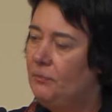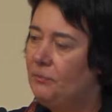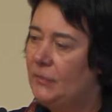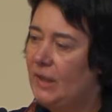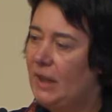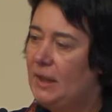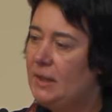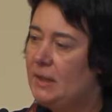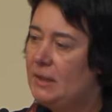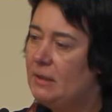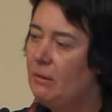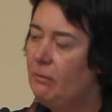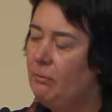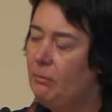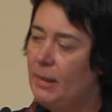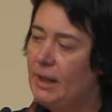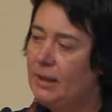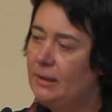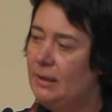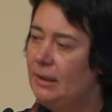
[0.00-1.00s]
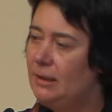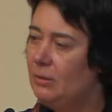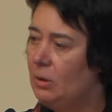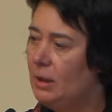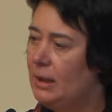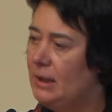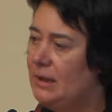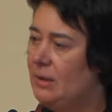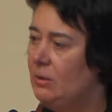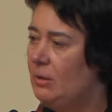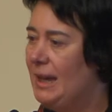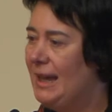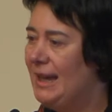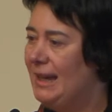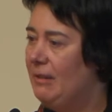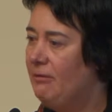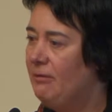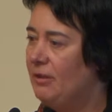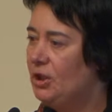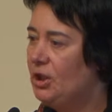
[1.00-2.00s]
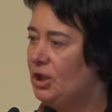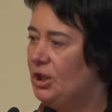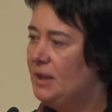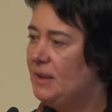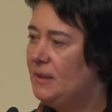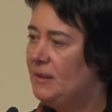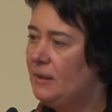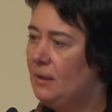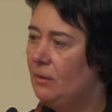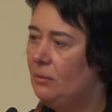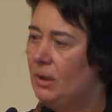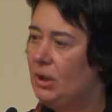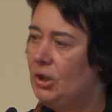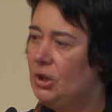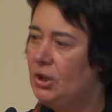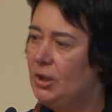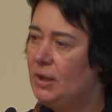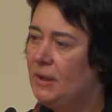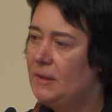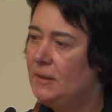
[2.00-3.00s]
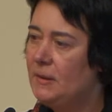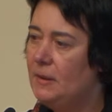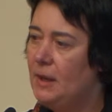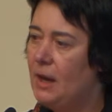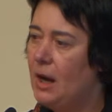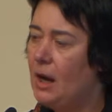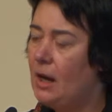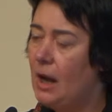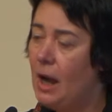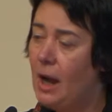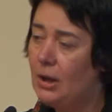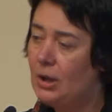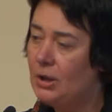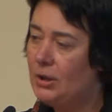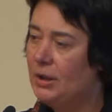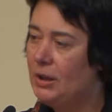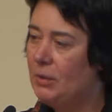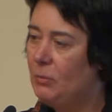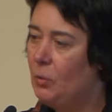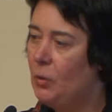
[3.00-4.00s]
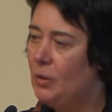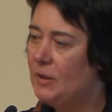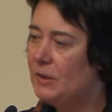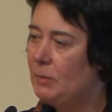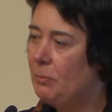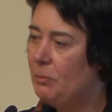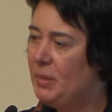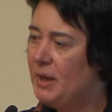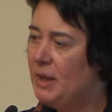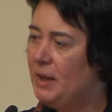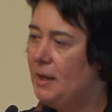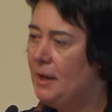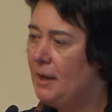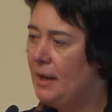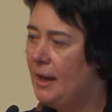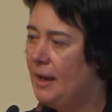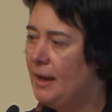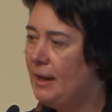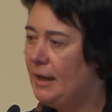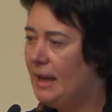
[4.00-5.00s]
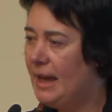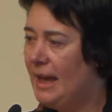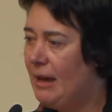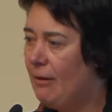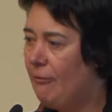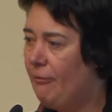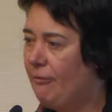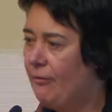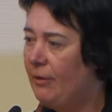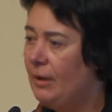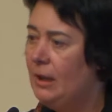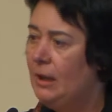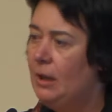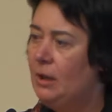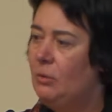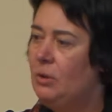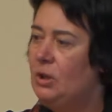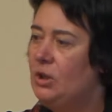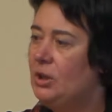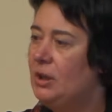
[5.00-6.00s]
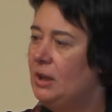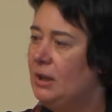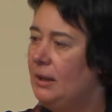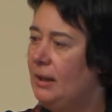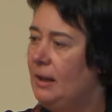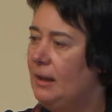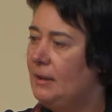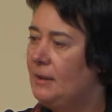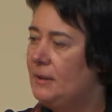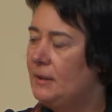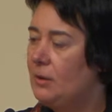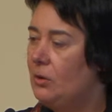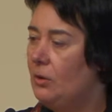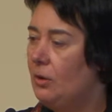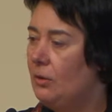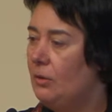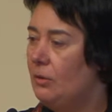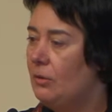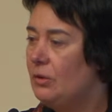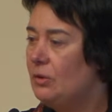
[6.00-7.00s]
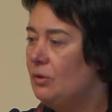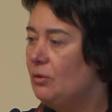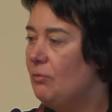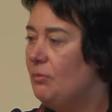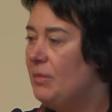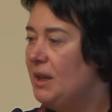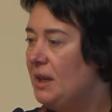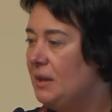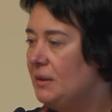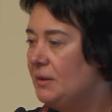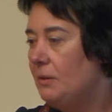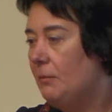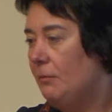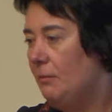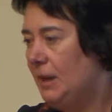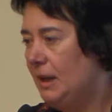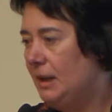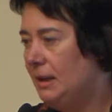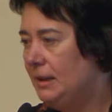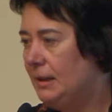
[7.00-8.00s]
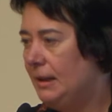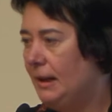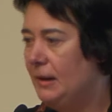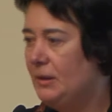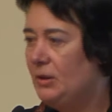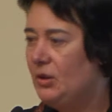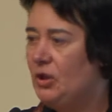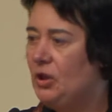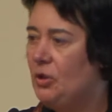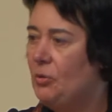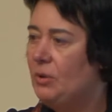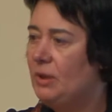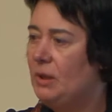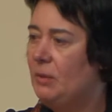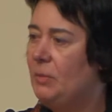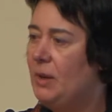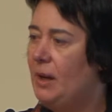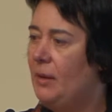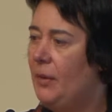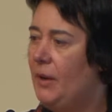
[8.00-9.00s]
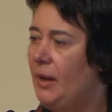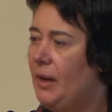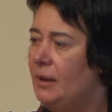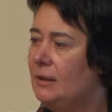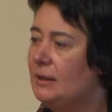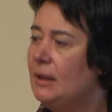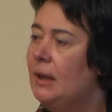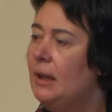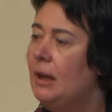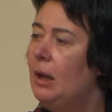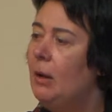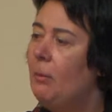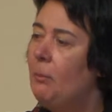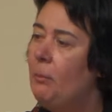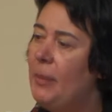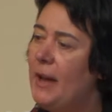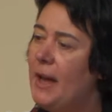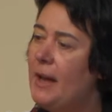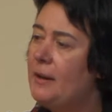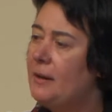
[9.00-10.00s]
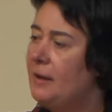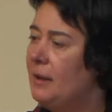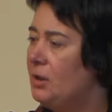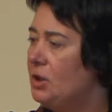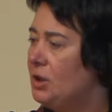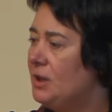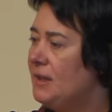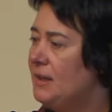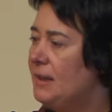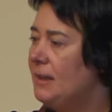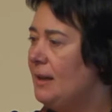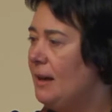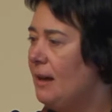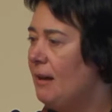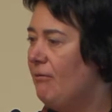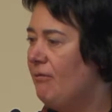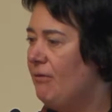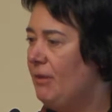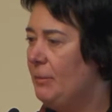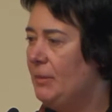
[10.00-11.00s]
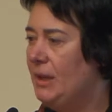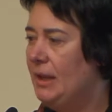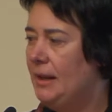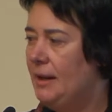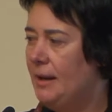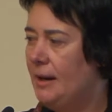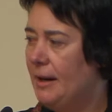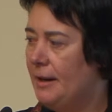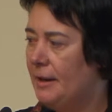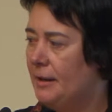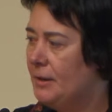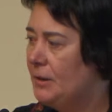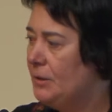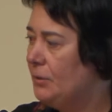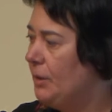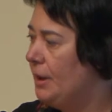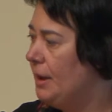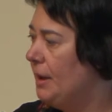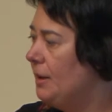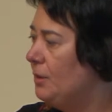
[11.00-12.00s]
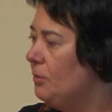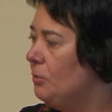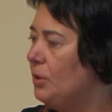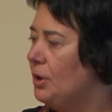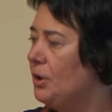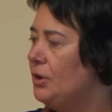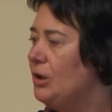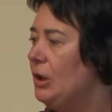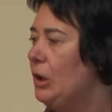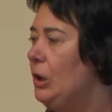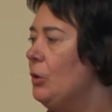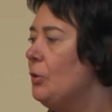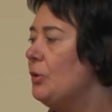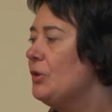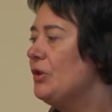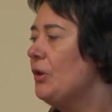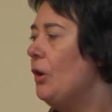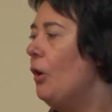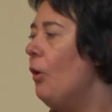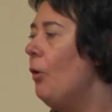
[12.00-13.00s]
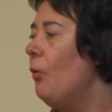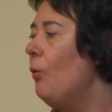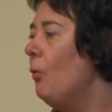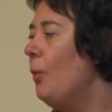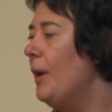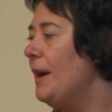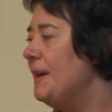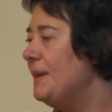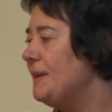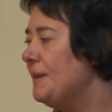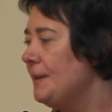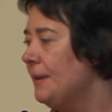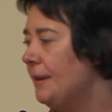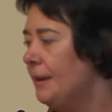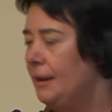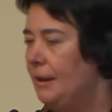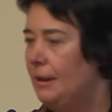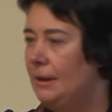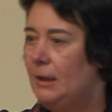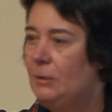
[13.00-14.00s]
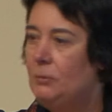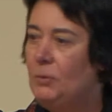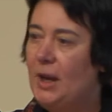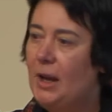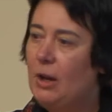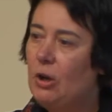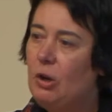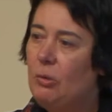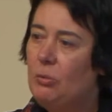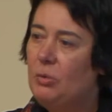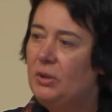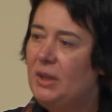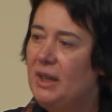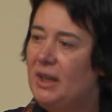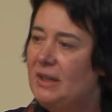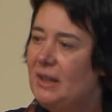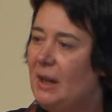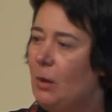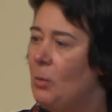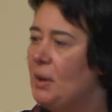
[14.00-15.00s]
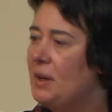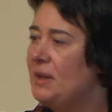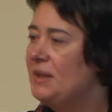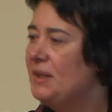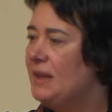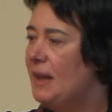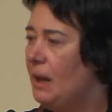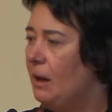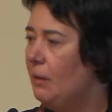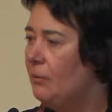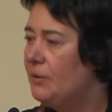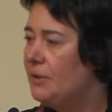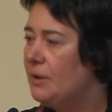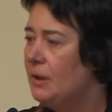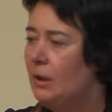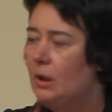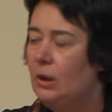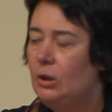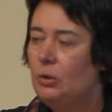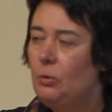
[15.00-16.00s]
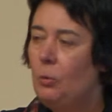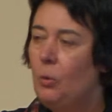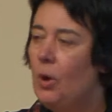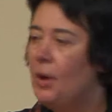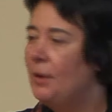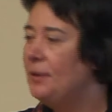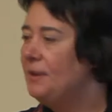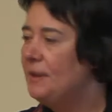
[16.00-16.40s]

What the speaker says: is Partito Nazionale Fascista, which is, the acronym was PNF, which in Italian also means, many Italians joked about that, per necessità familiare. So in other words, it looks always that we accommodate ourselves to what